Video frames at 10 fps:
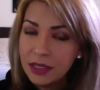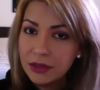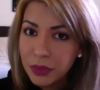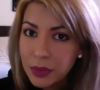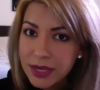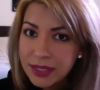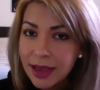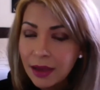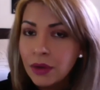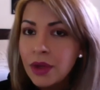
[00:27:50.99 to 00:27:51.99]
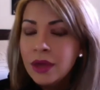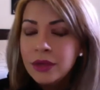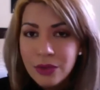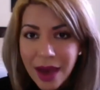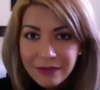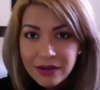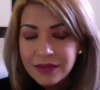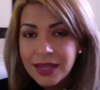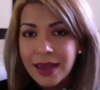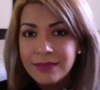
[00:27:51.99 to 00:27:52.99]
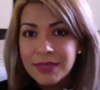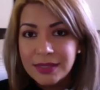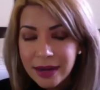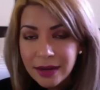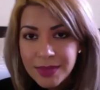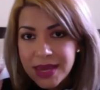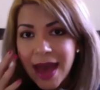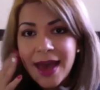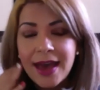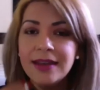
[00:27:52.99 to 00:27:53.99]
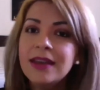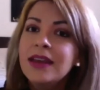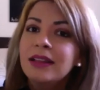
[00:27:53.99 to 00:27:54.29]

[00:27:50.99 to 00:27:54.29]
It's 3 weeks out. You have enough time to set up the ad,